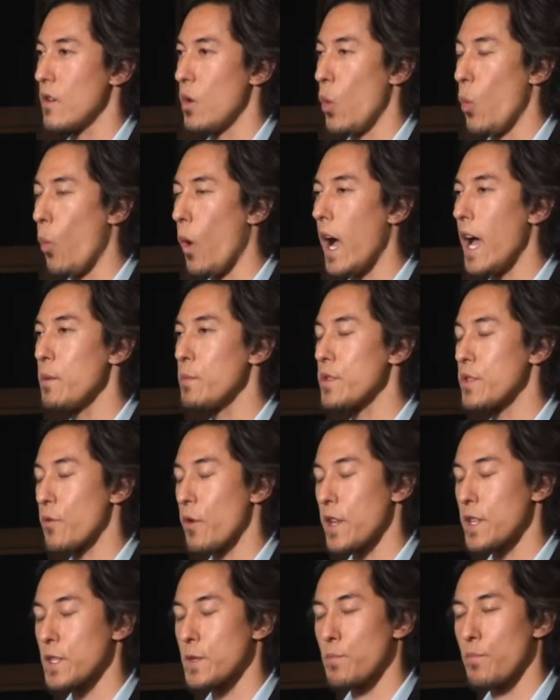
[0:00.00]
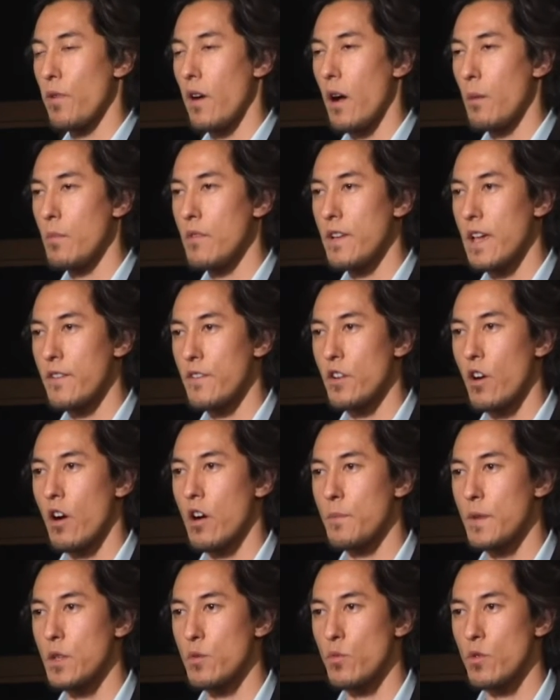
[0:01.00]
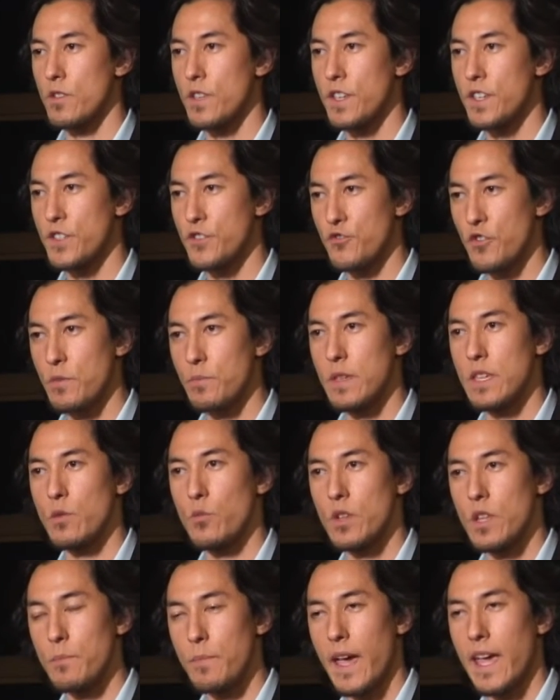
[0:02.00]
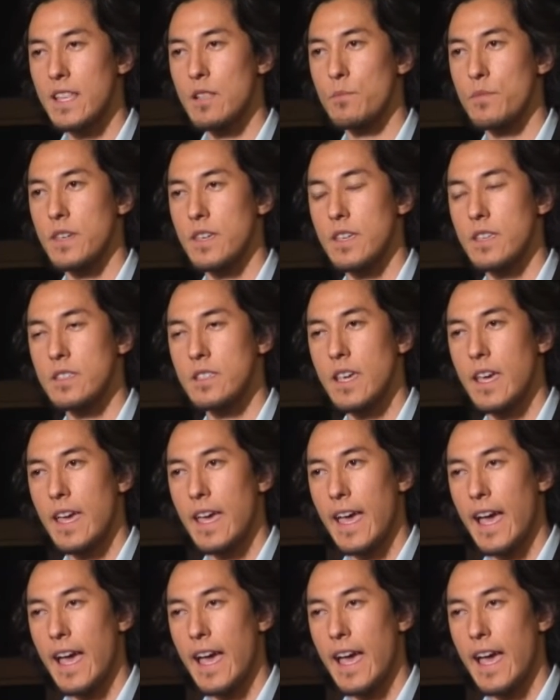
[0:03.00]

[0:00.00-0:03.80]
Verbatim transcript: why would the greatest problem of every army in world history be when a battle begins,